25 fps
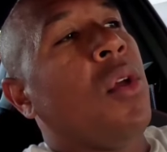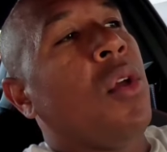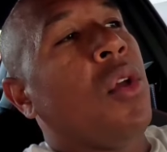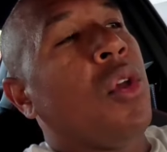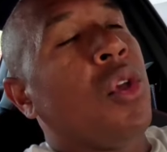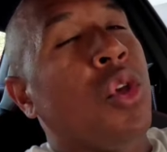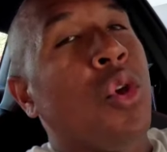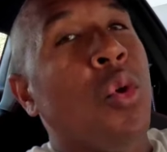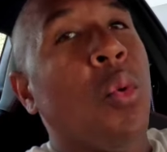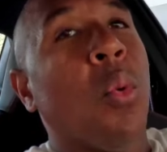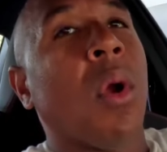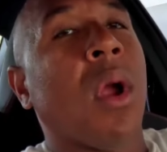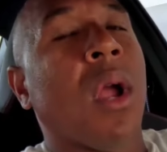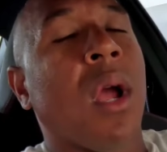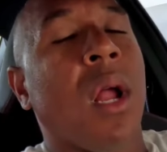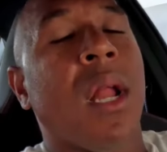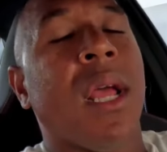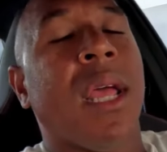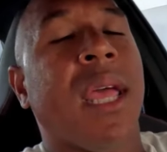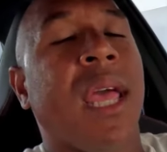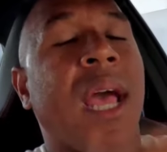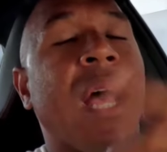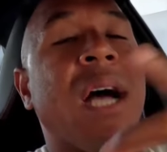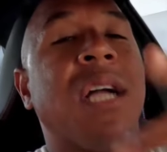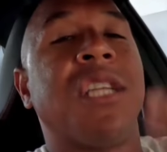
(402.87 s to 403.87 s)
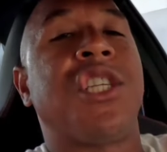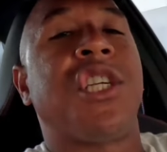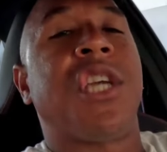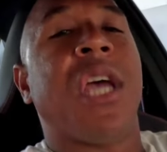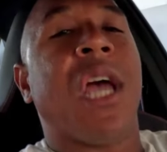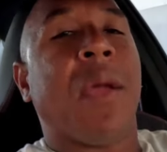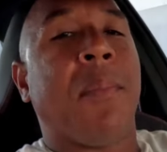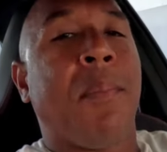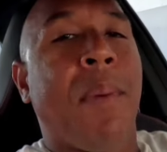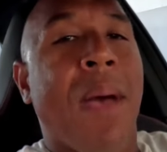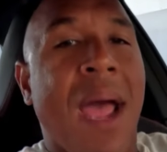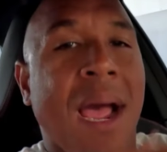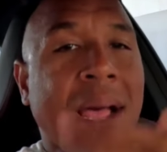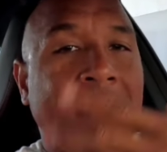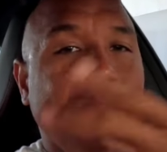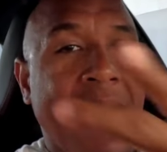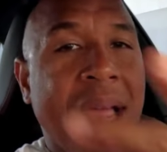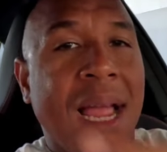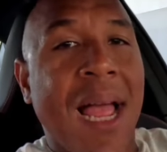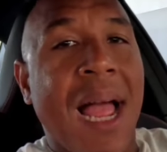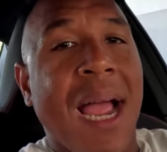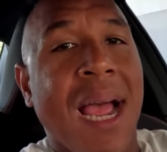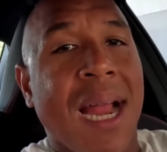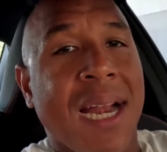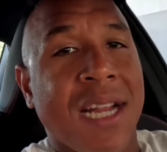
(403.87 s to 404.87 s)
you were going to get a check back.
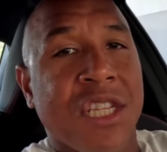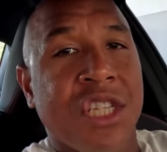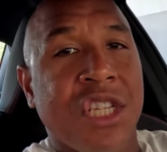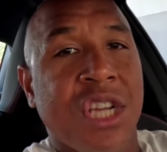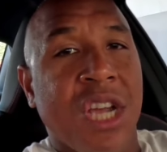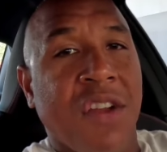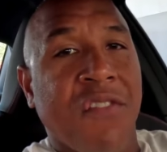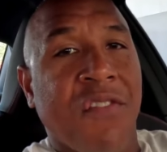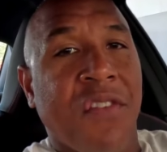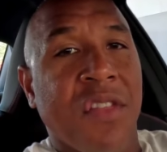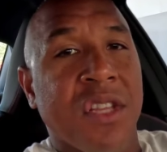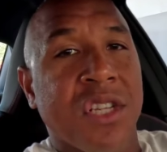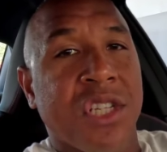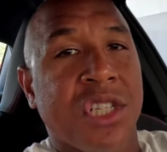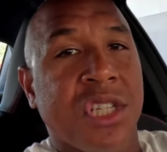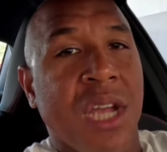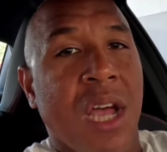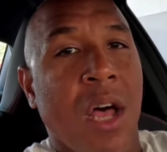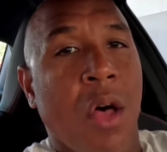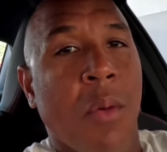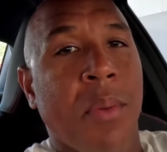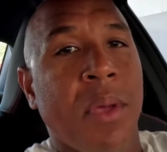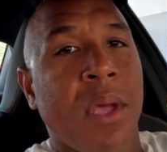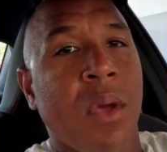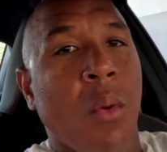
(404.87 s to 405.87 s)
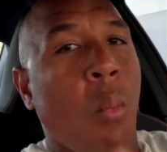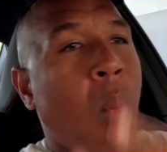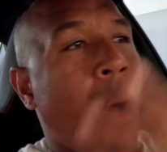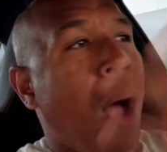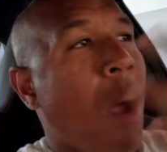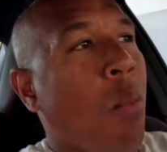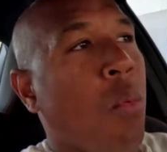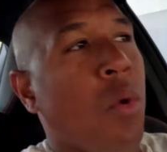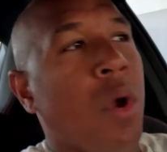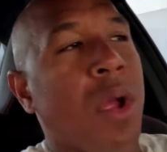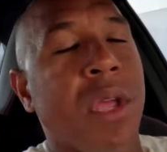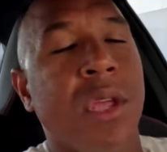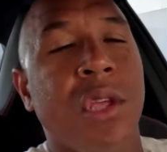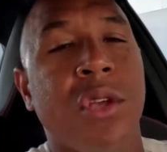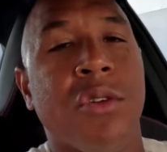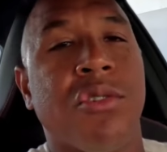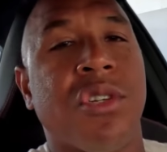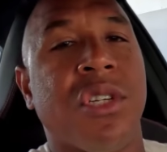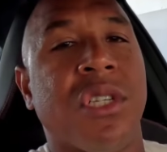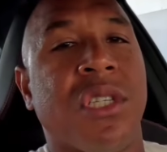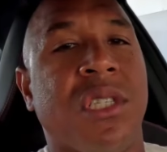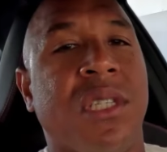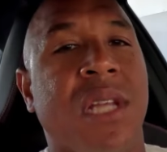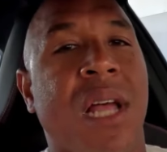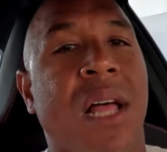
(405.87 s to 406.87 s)
Like, I got a check for the Shelby. Why wouldn't you
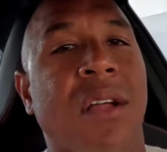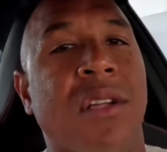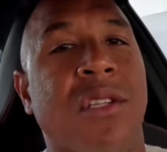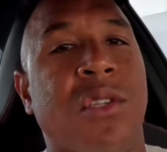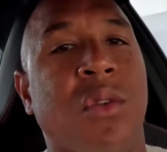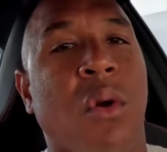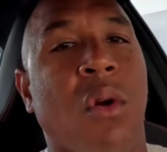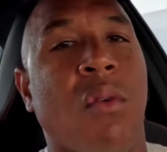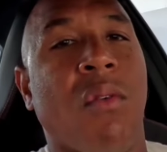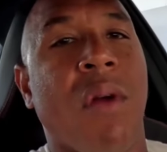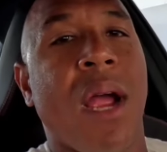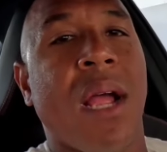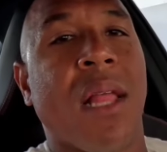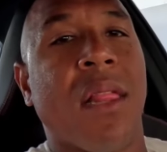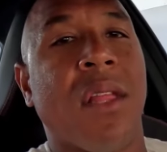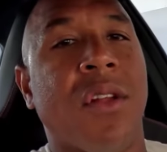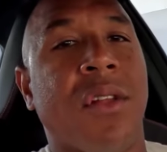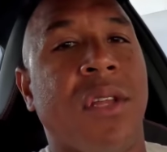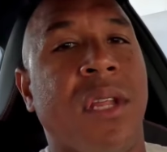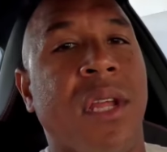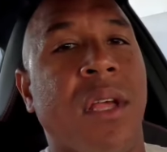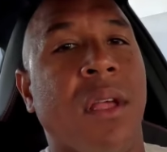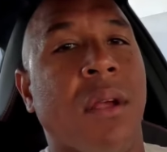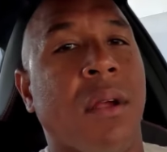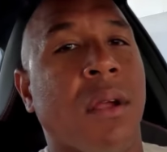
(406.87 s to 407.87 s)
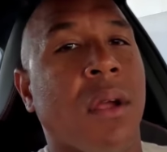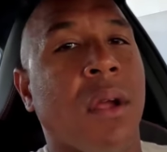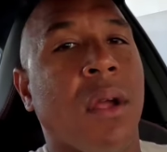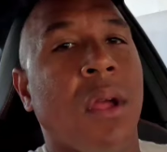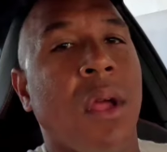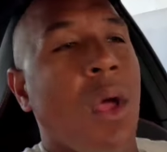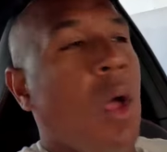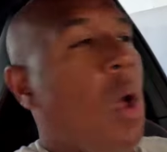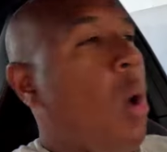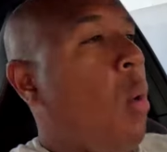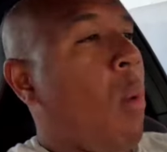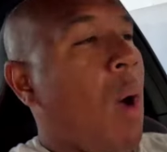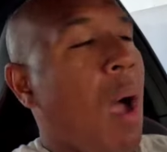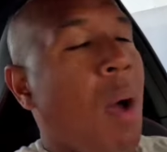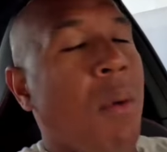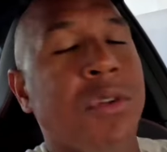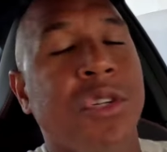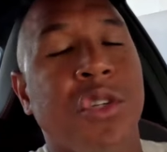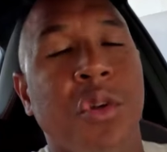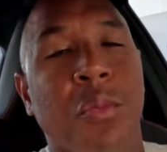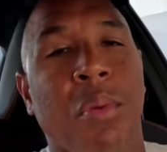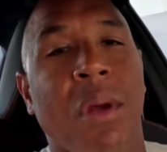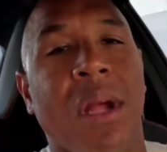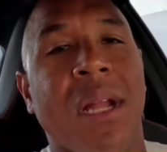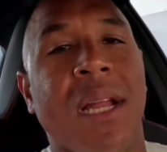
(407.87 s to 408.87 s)
just sell it to a regular dealer? Why
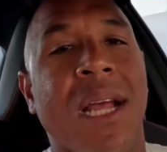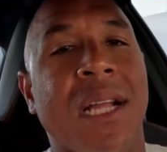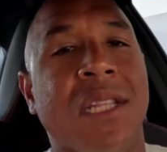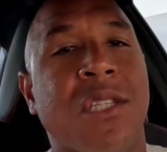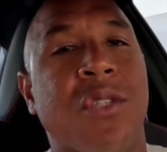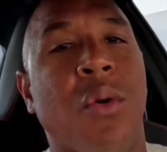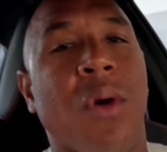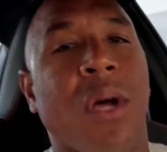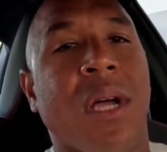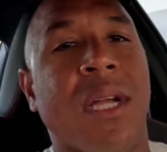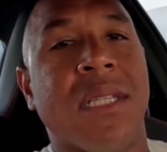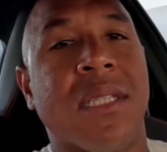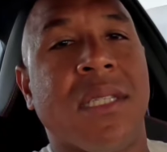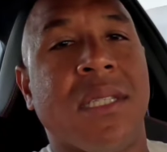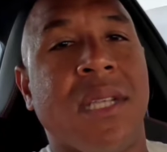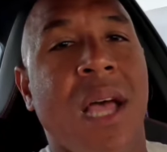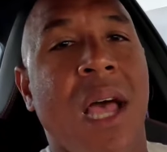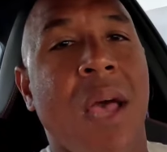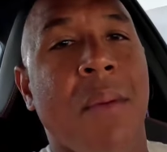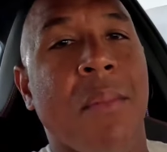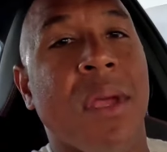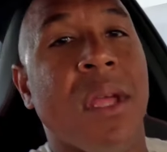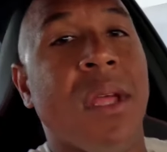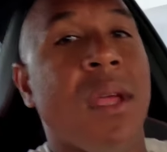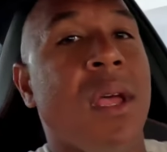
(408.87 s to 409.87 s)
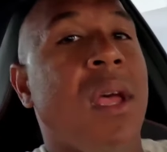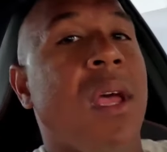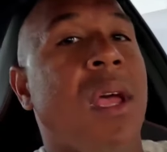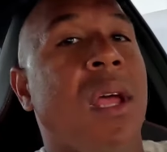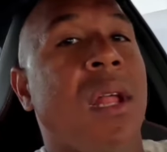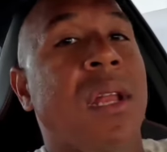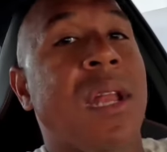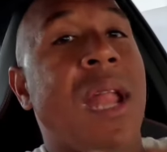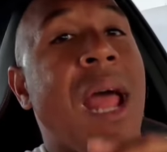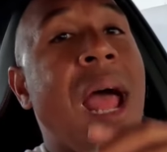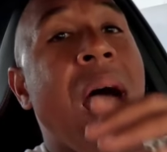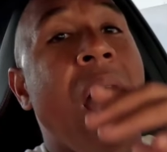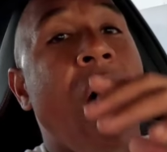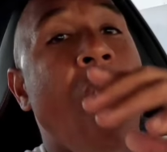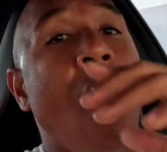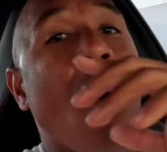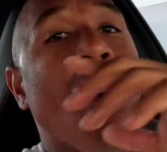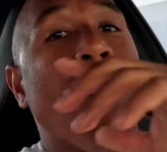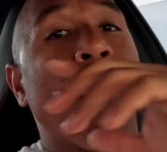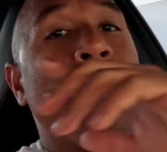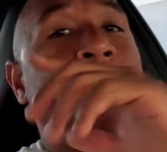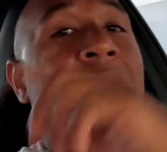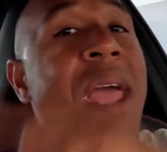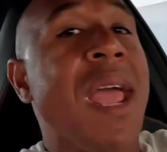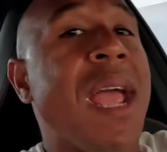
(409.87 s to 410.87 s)
would you bring that to a consignment?
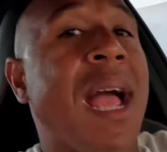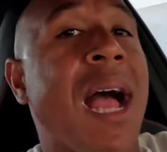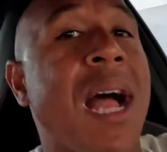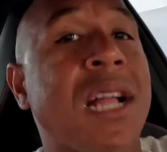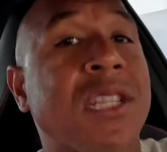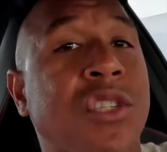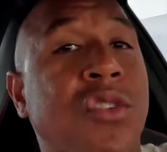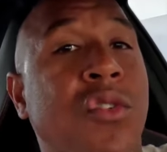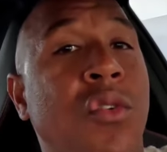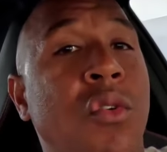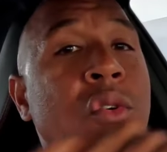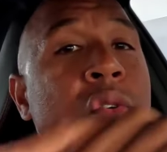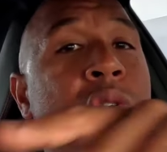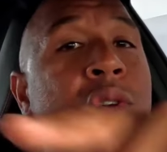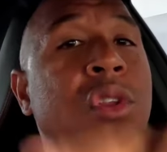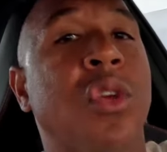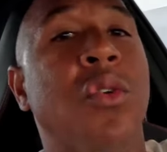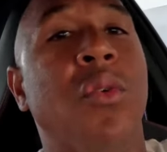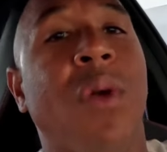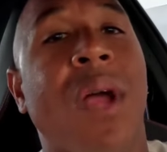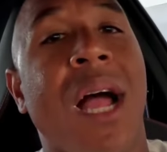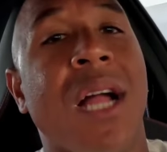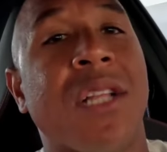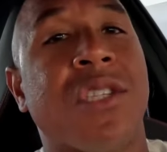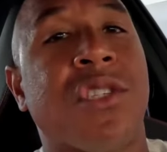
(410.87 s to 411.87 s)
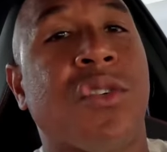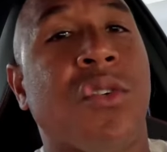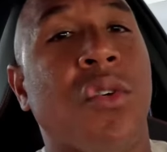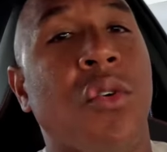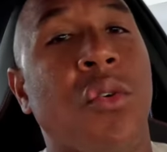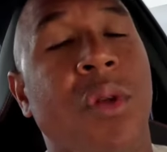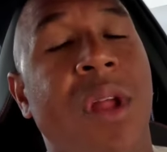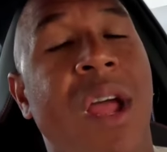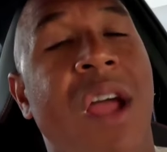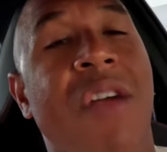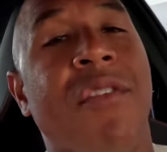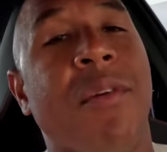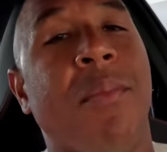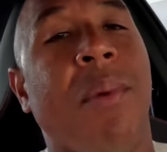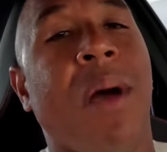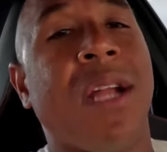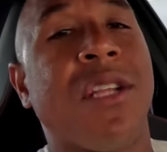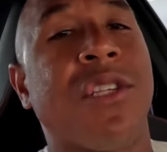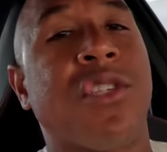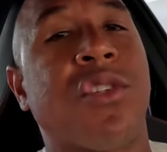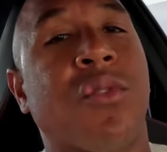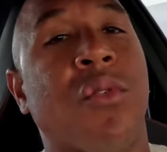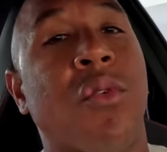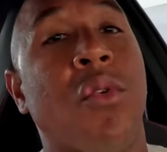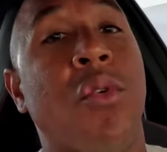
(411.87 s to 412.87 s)
Now, they got screwed, you got screwed,
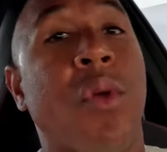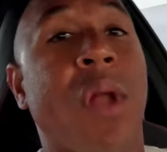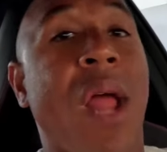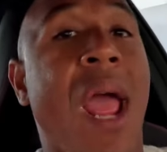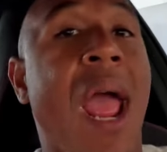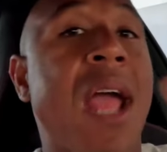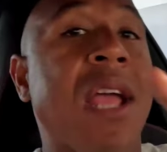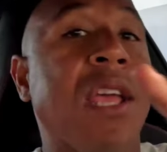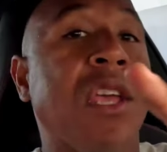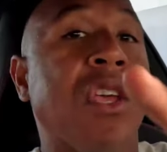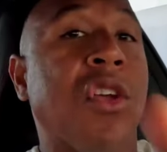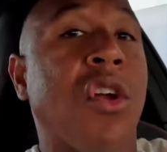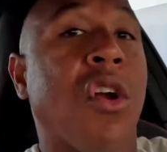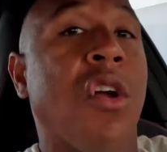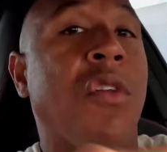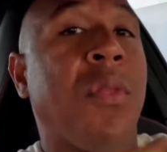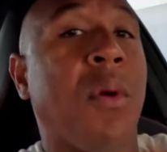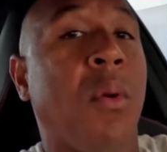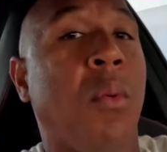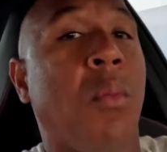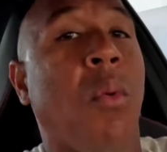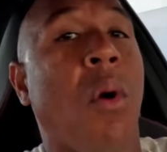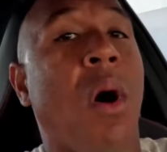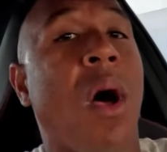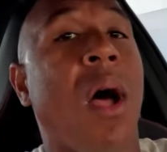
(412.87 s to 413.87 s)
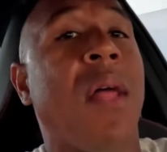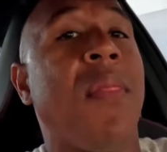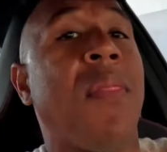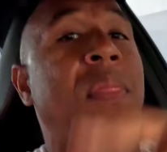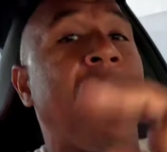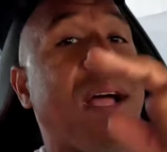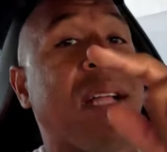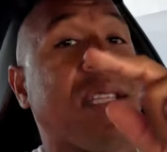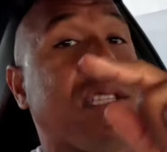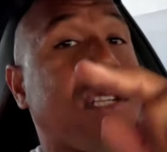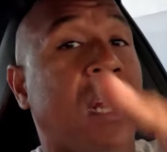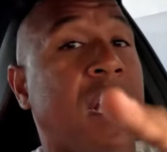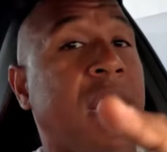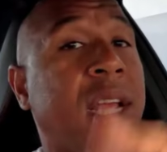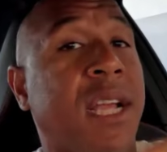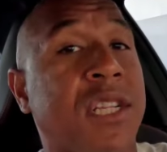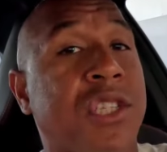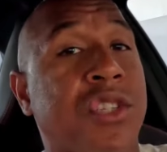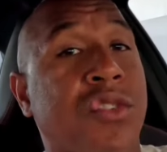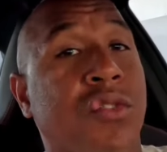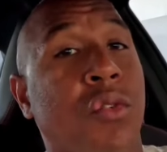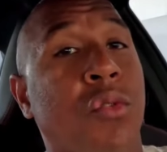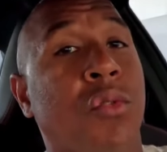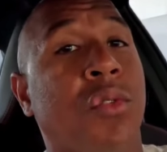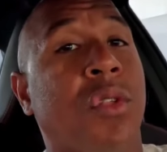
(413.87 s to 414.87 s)
everybody screwed, and you're the one that's going to
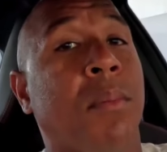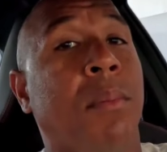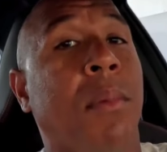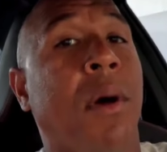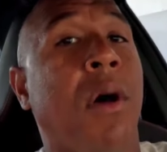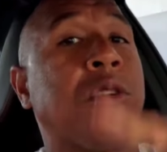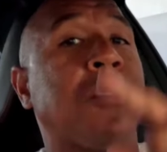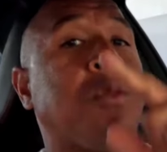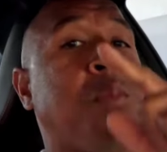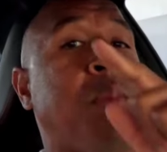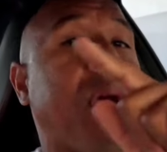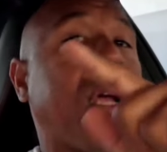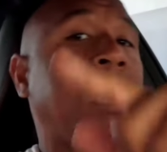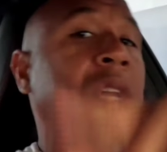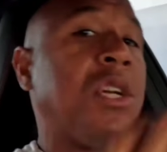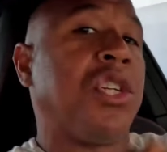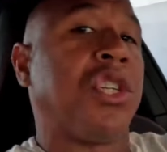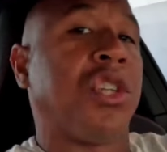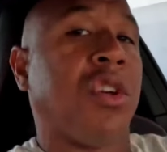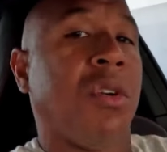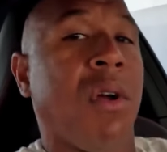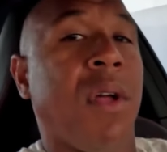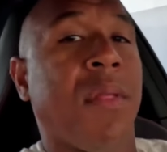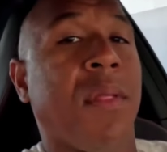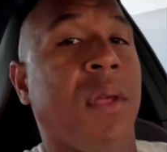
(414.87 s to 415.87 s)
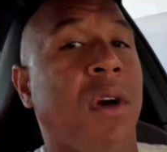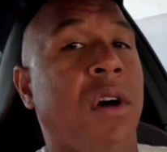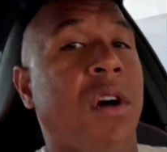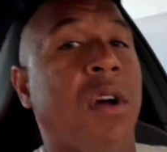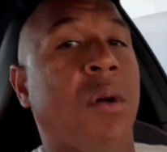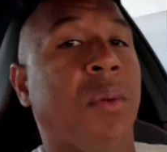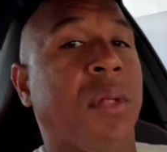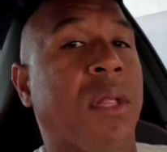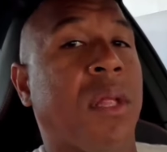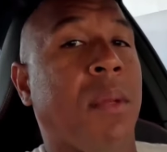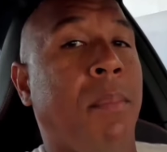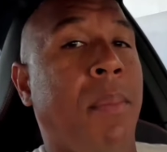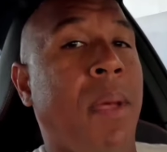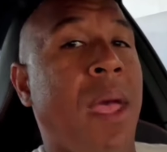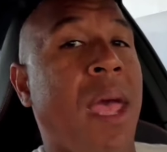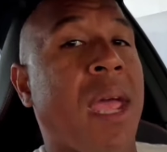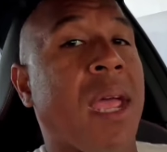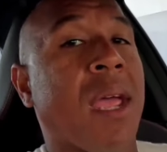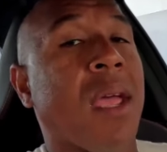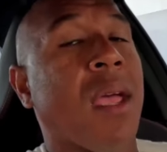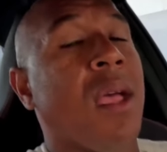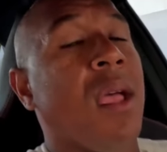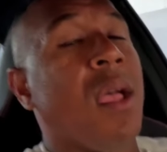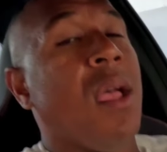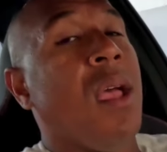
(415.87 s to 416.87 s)
get screwed the most because you're on the hook with the
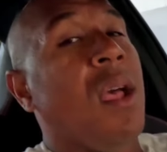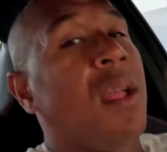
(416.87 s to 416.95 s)
bank.